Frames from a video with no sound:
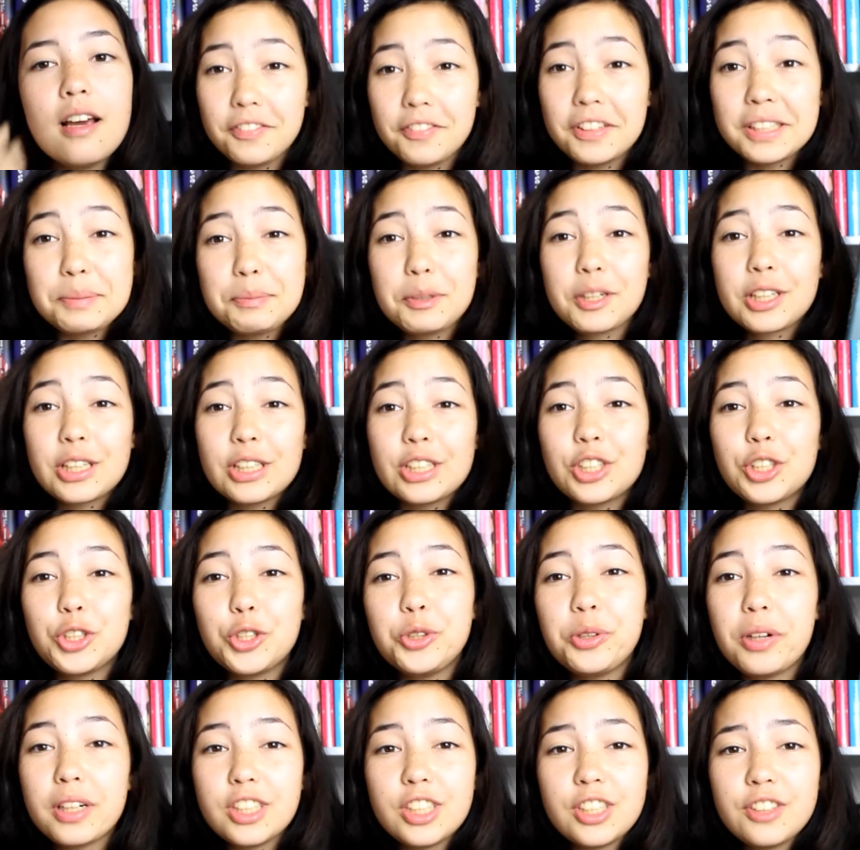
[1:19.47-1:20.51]
This book is
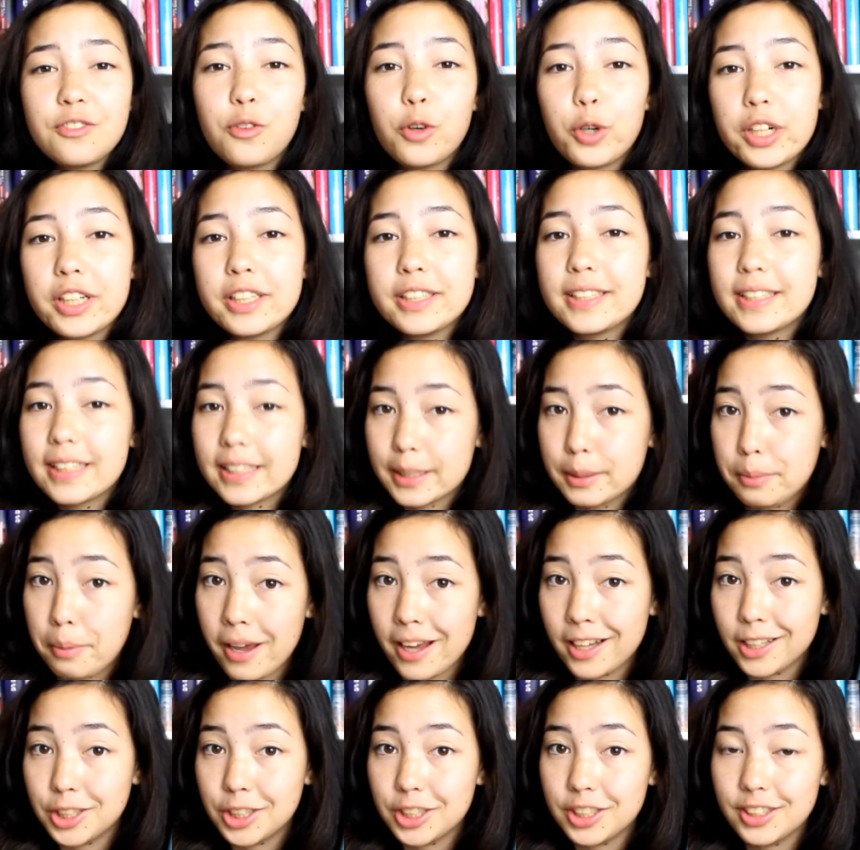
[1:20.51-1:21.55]
246
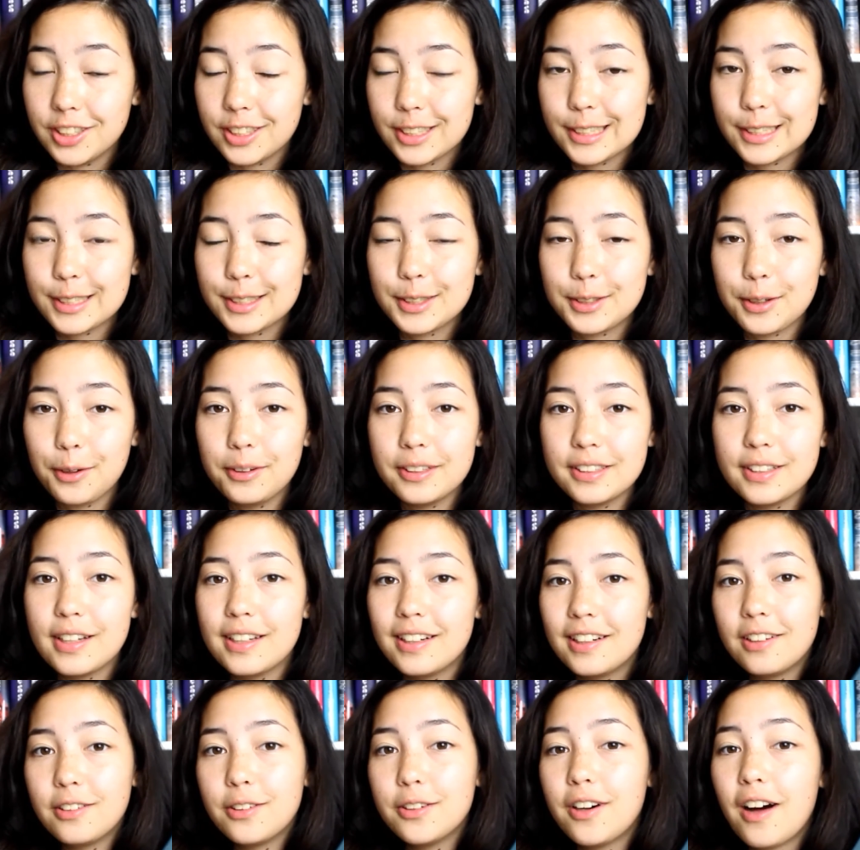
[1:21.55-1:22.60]
pages, so
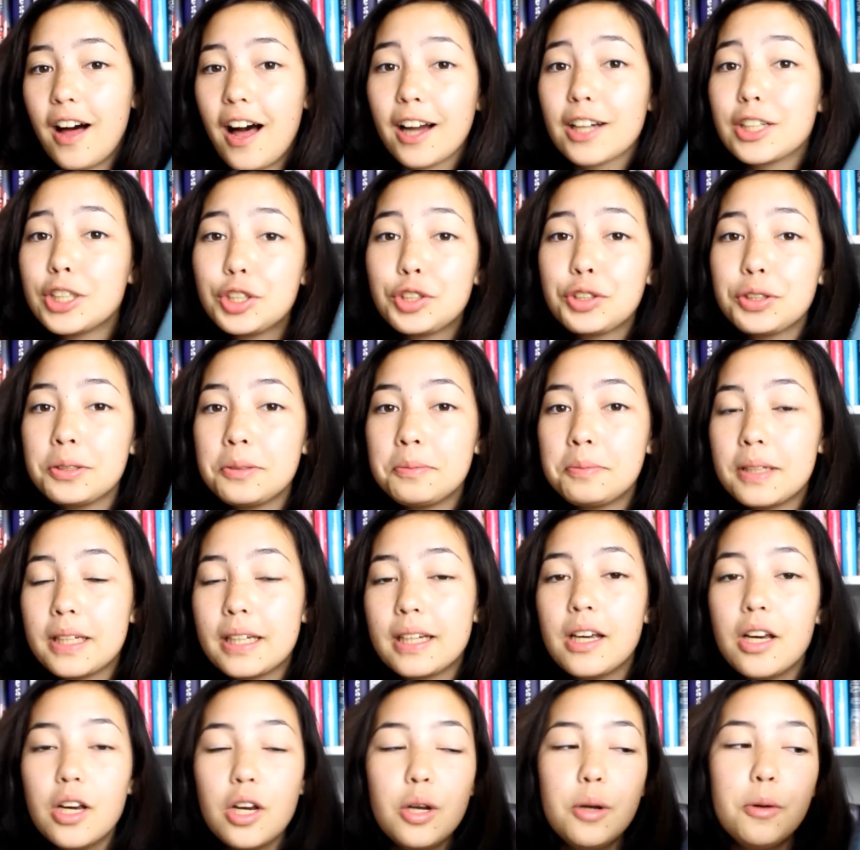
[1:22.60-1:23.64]
it'll actually
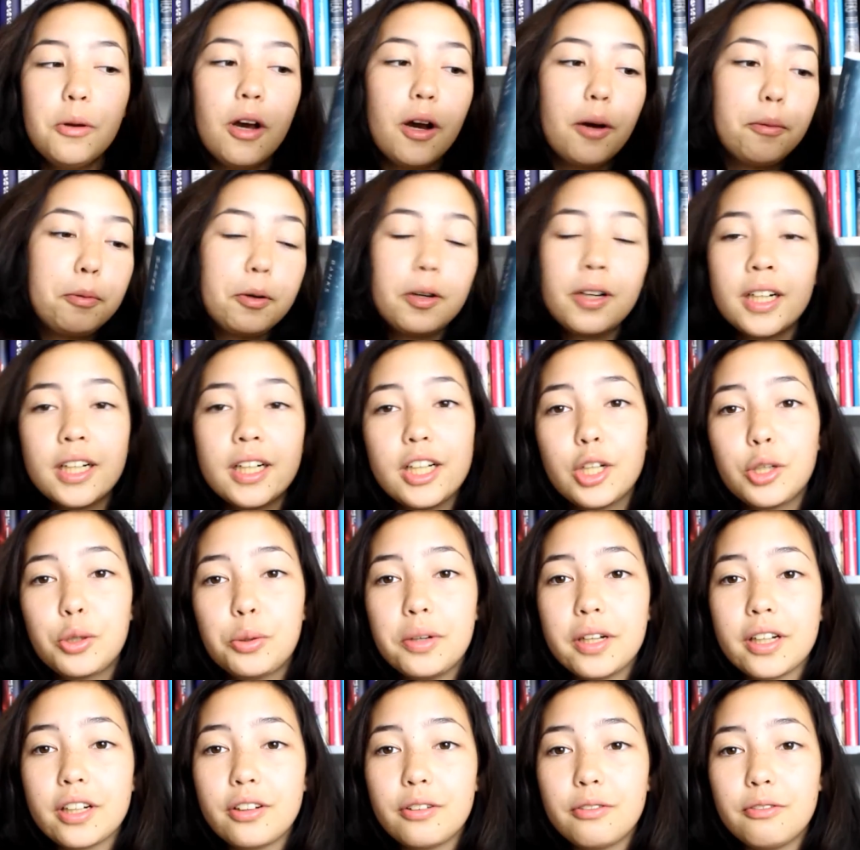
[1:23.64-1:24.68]
be a pretty
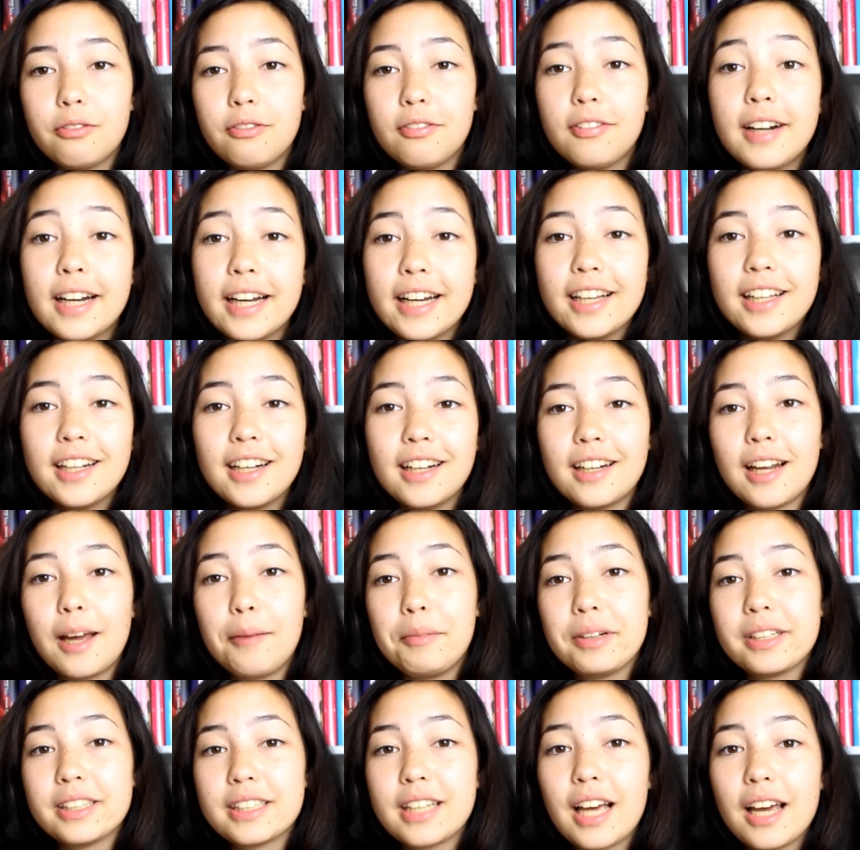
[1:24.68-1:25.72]
quick read, and
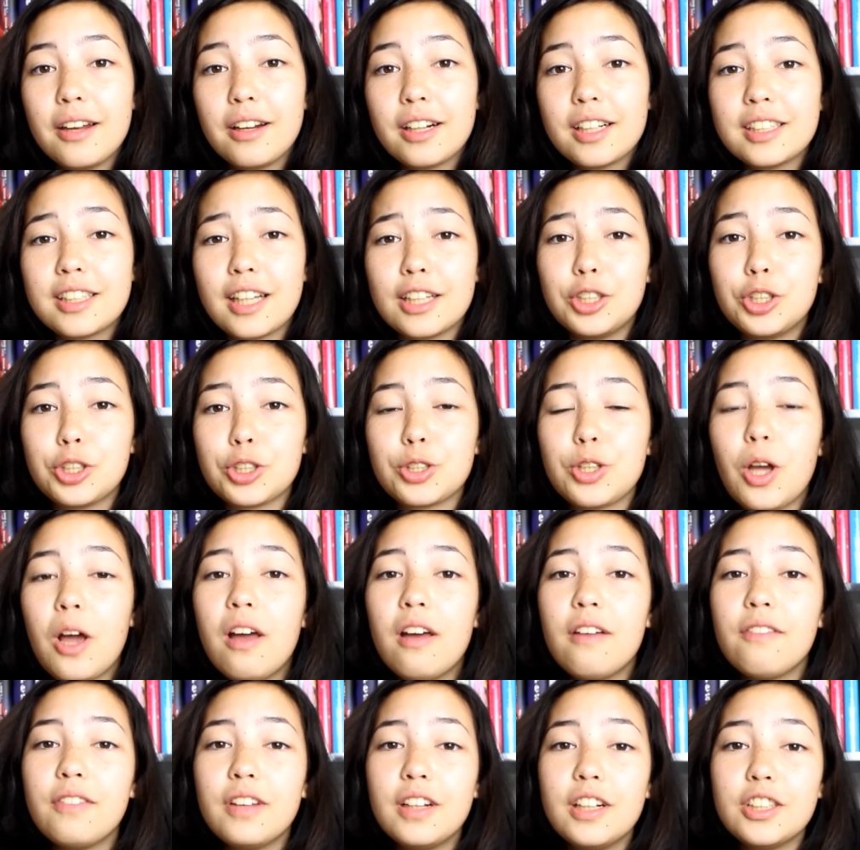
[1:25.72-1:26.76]
I'm excited because I just
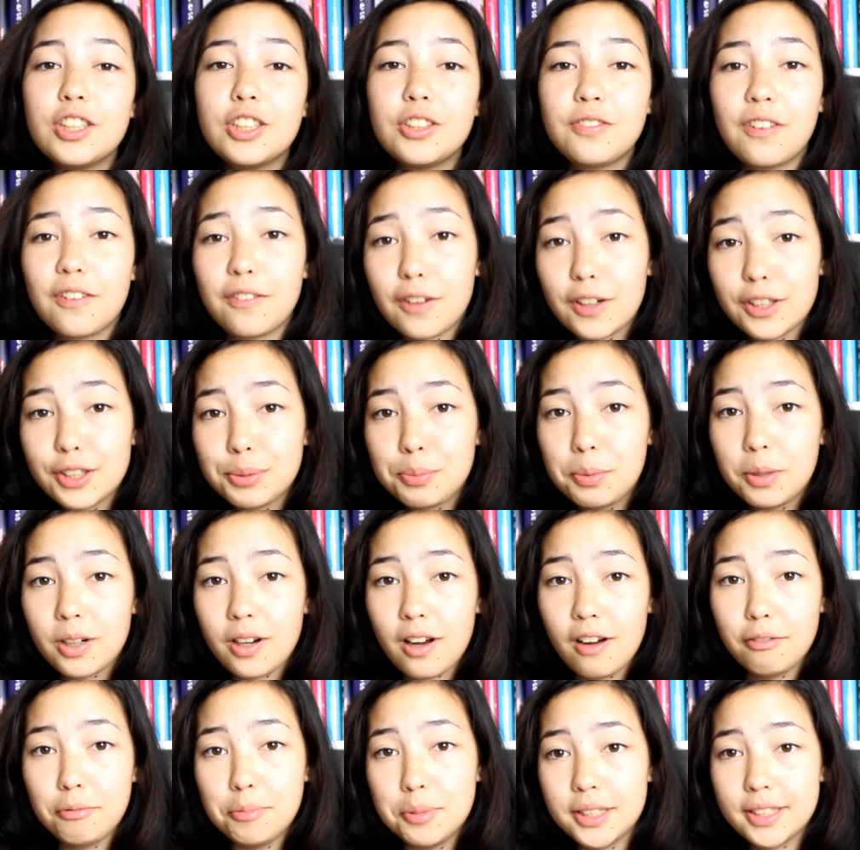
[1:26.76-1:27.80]
finished the first book
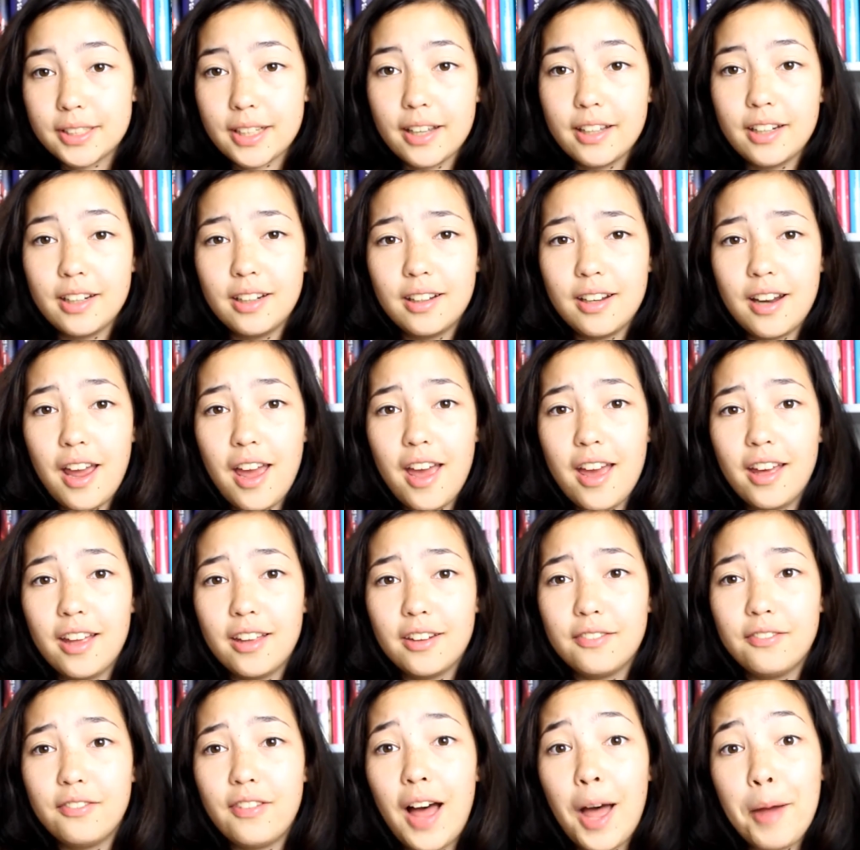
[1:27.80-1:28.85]
of Poseidon,
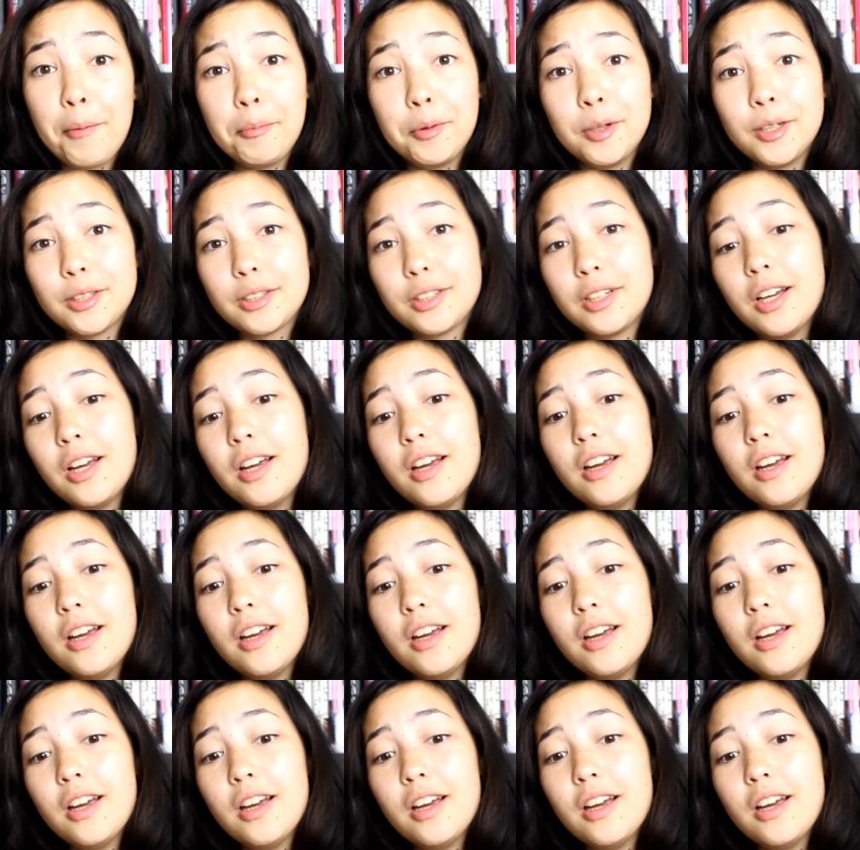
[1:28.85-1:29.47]
and that book